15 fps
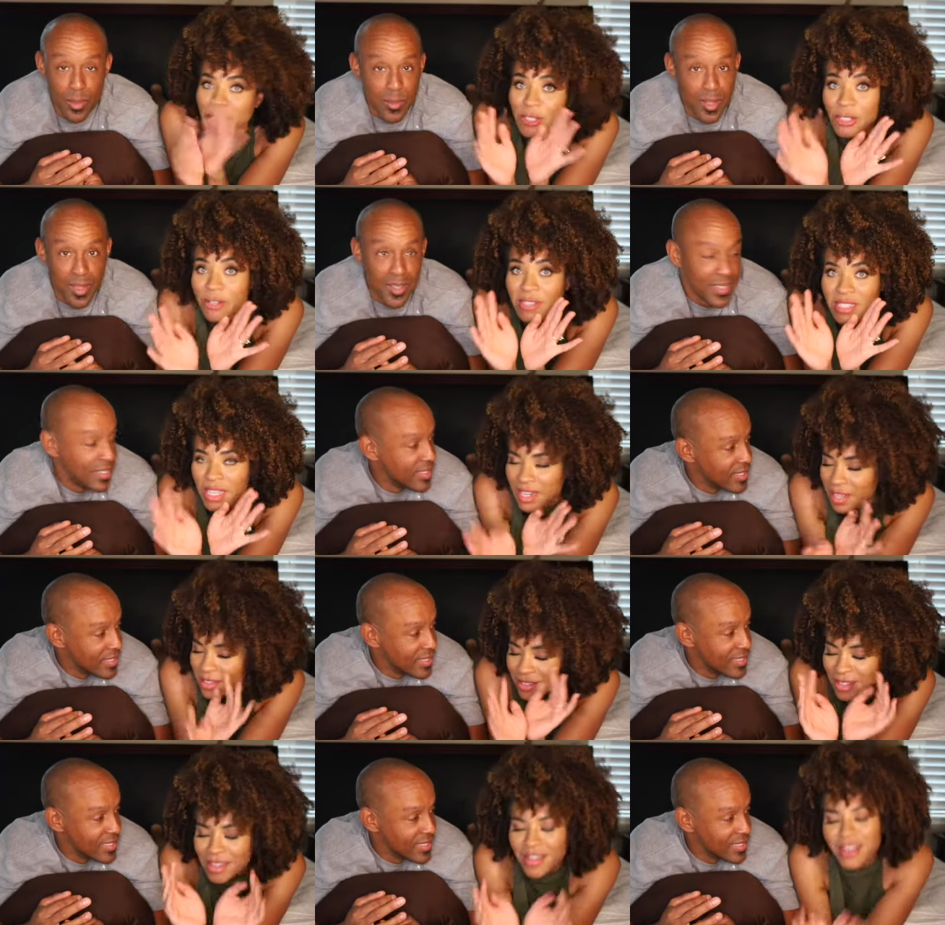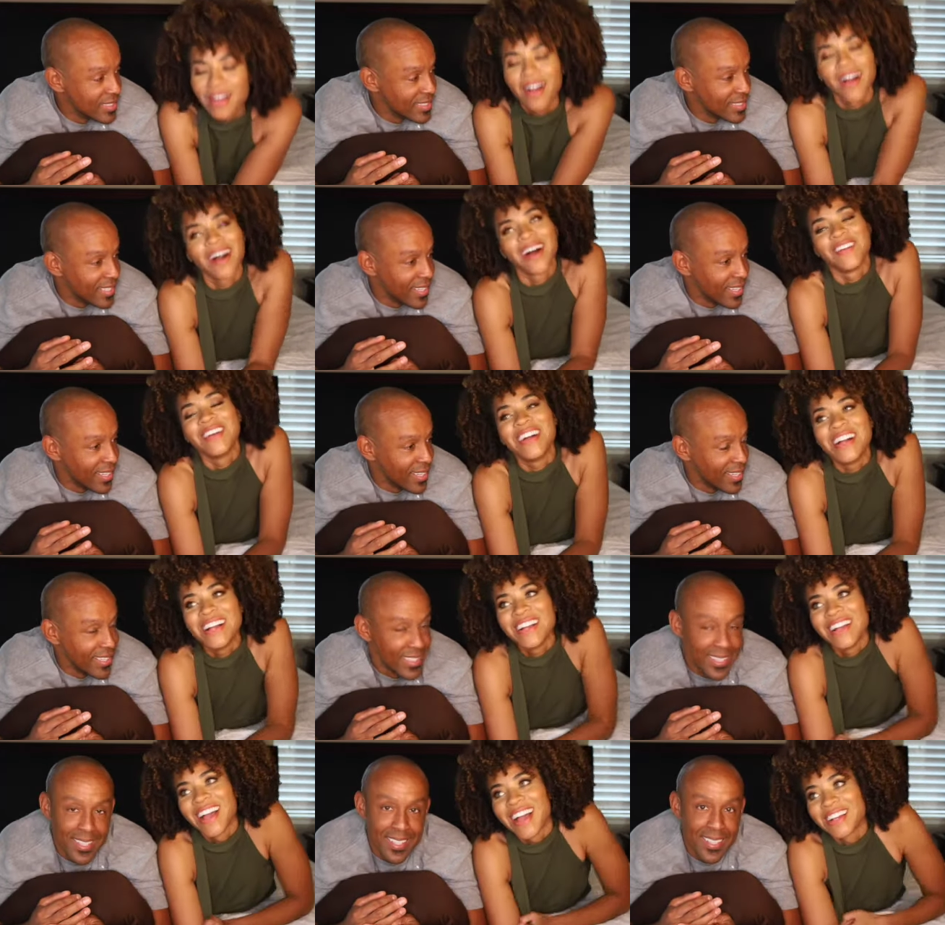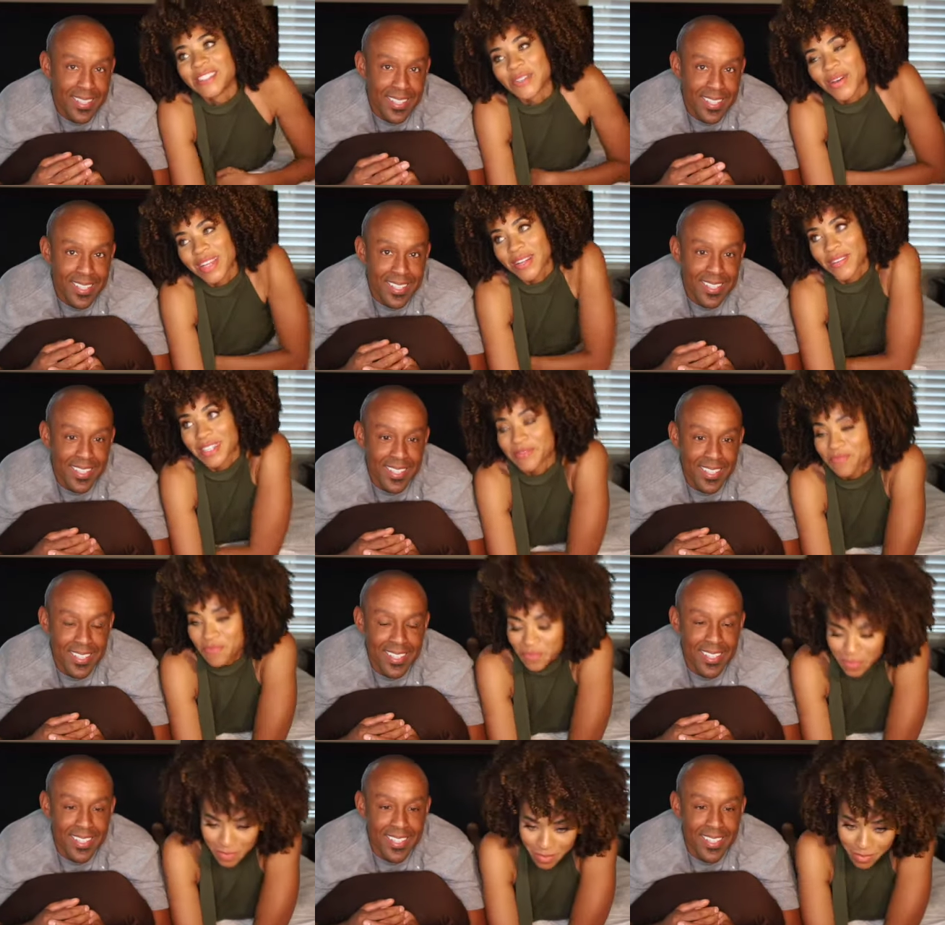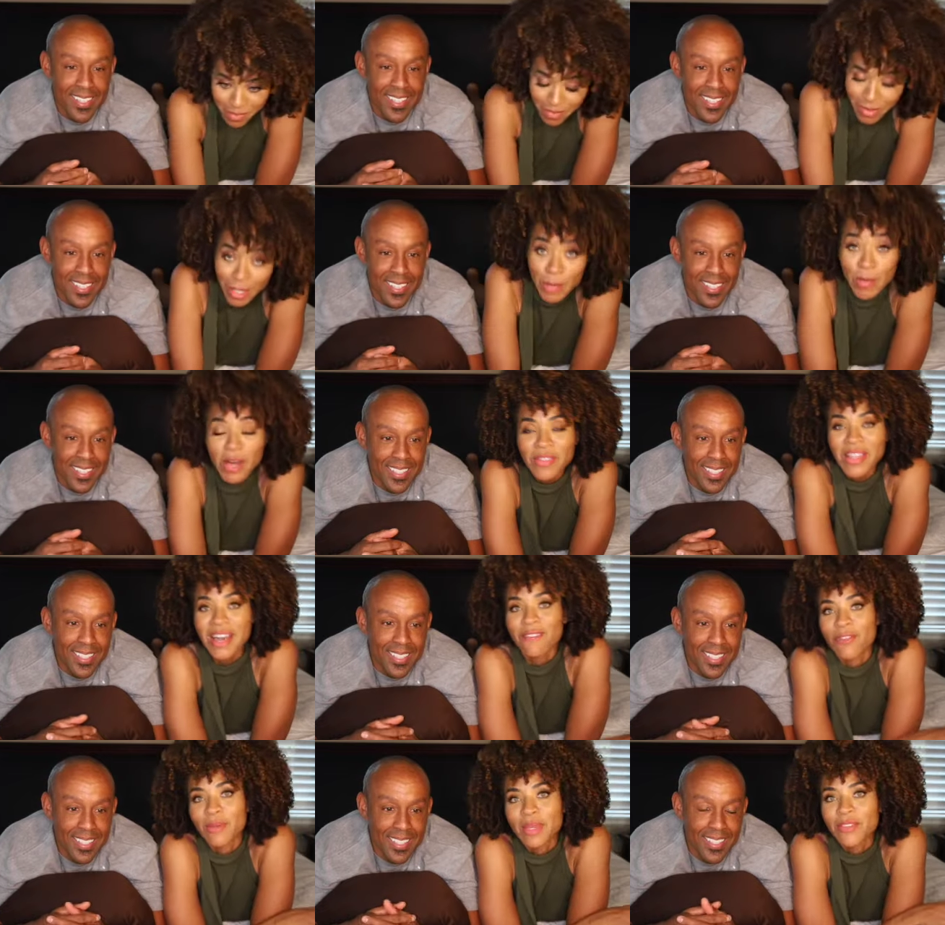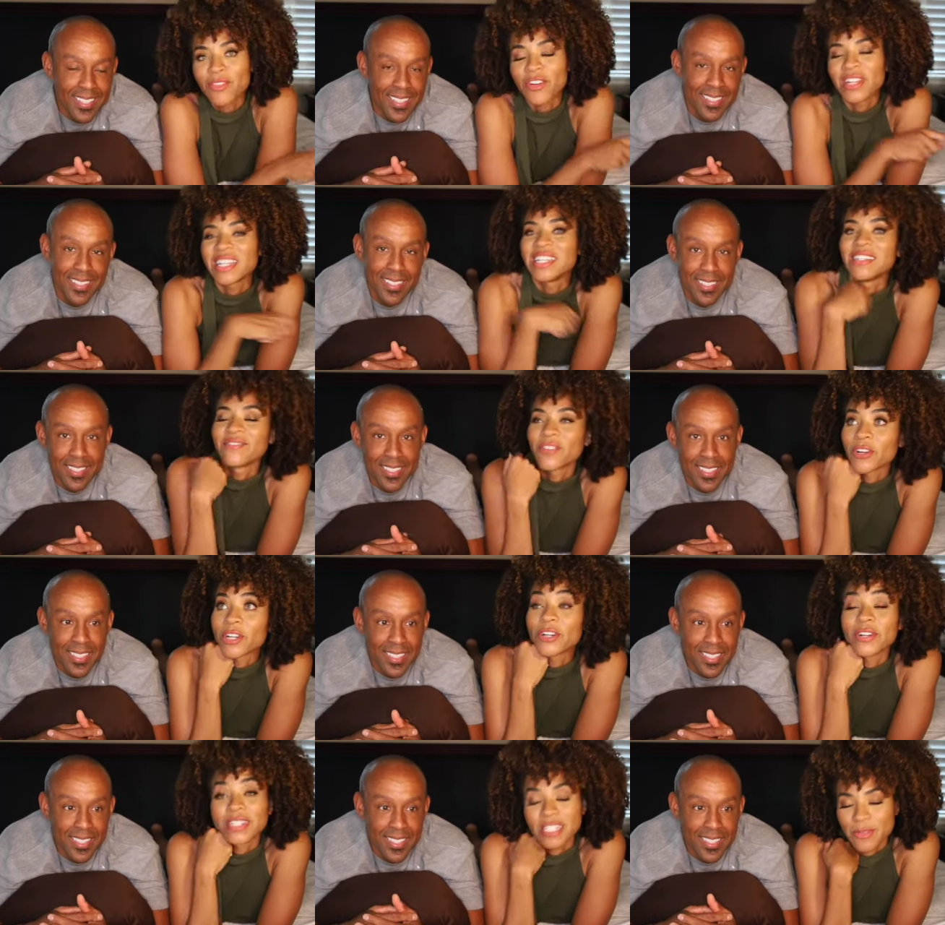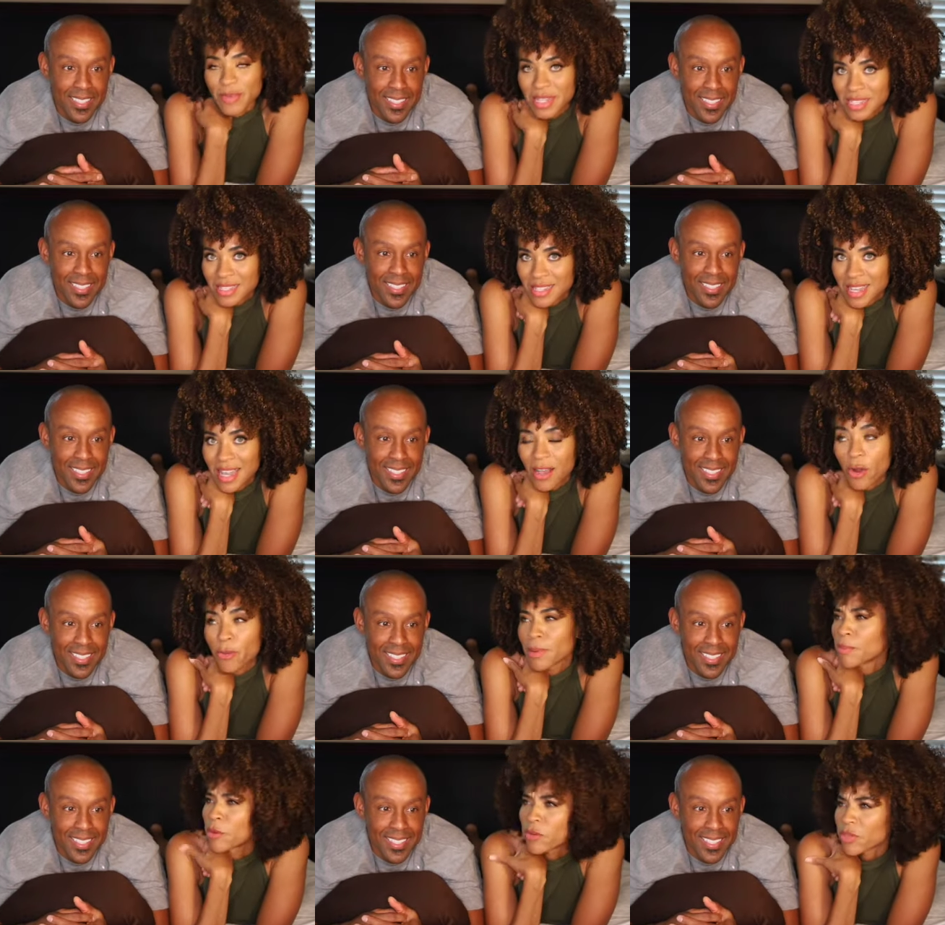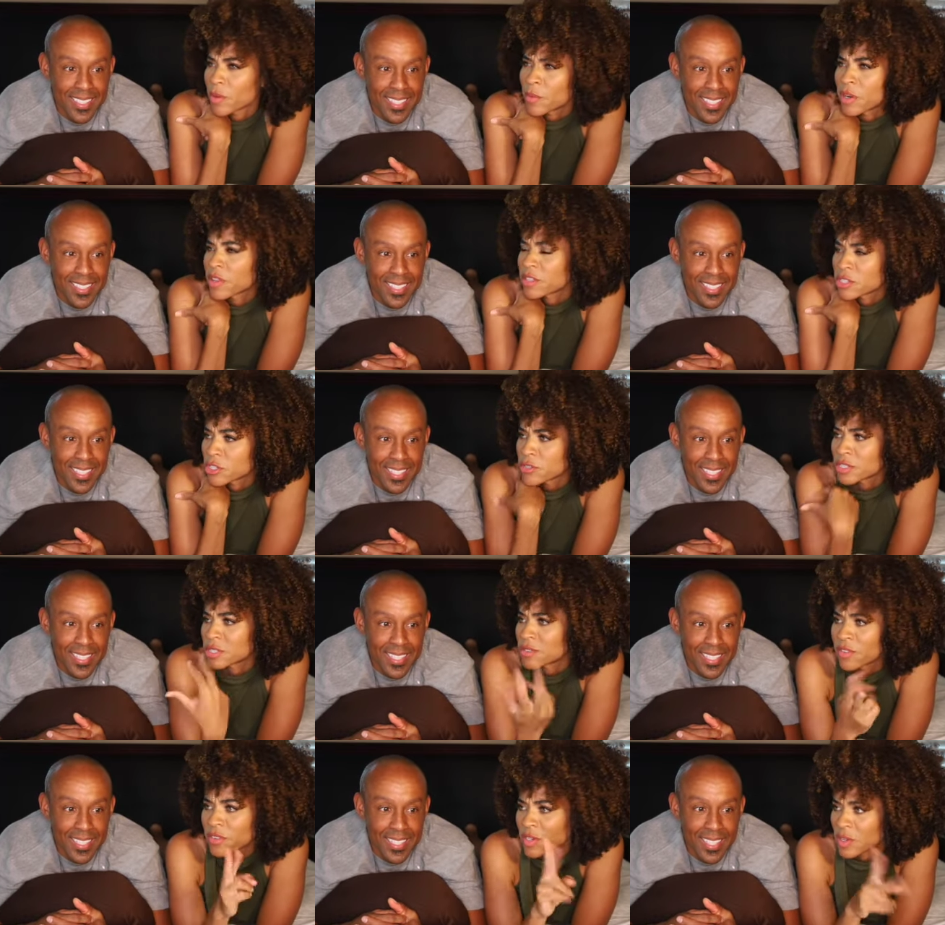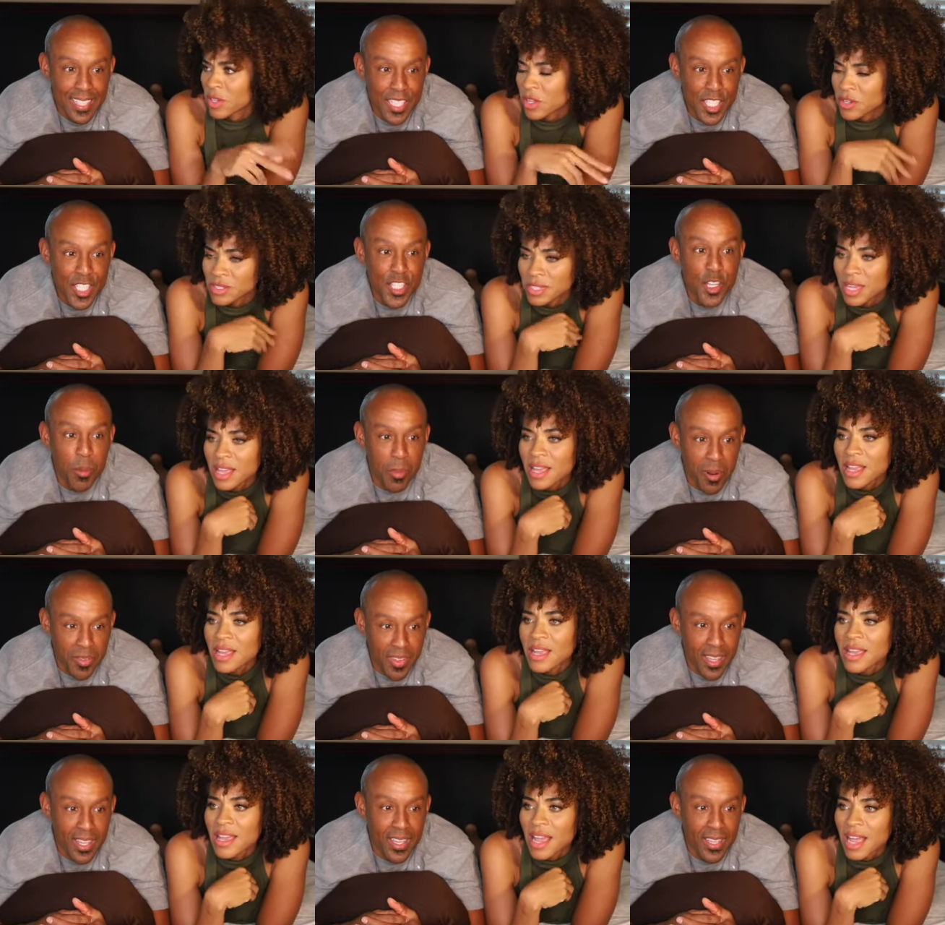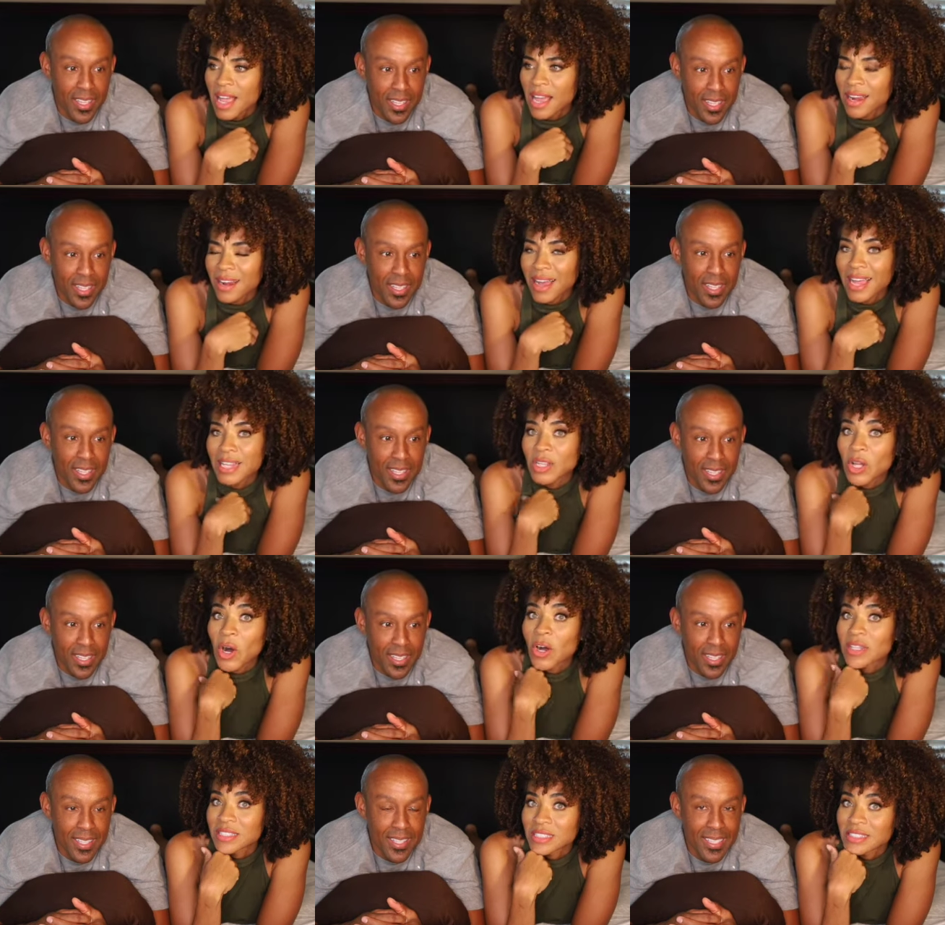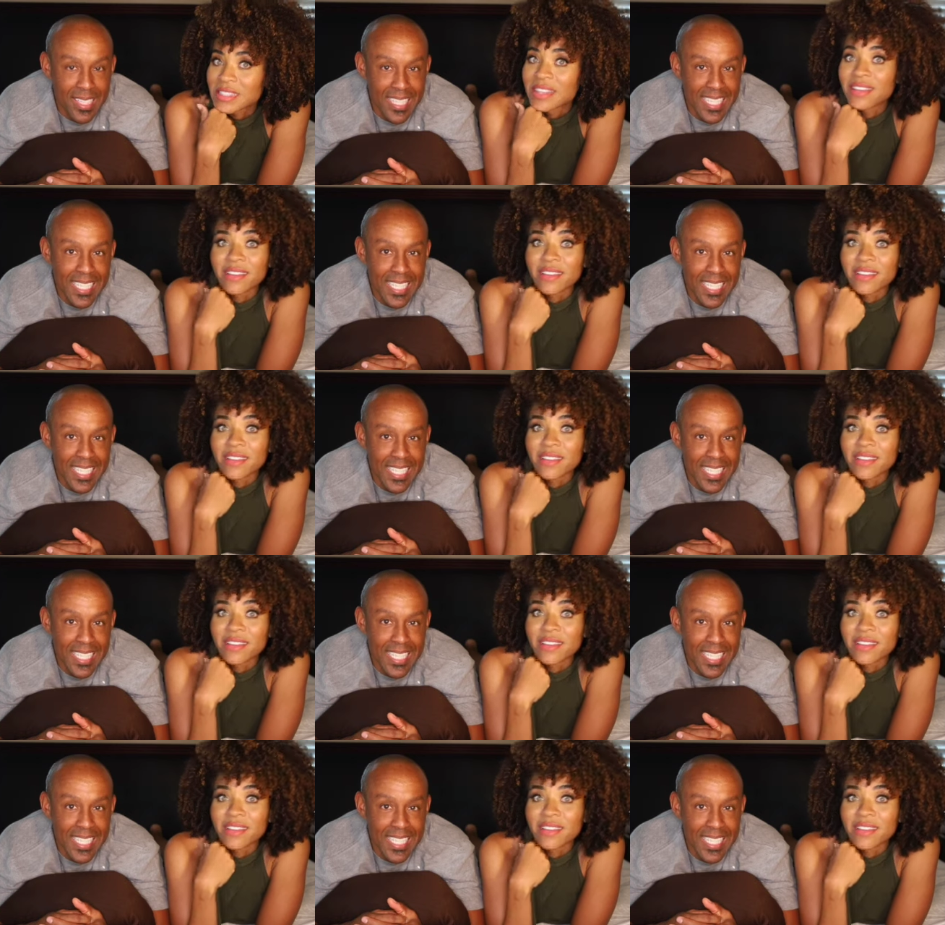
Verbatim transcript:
Speaker 1: were so know. skinny.
Speaker 2: Um, and so anyway, he bought that for me for for Christmas or my birthday, one of the two. It's very, very close. Your birthday. And I lost